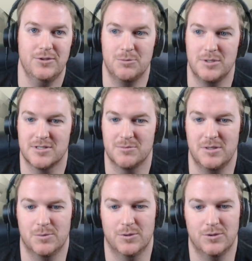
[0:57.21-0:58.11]
you meet some
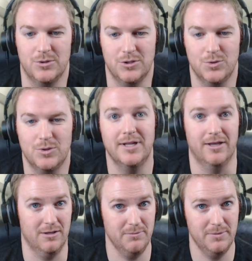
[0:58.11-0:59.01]
people who you can
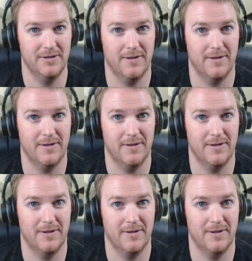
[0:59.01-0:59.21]
help,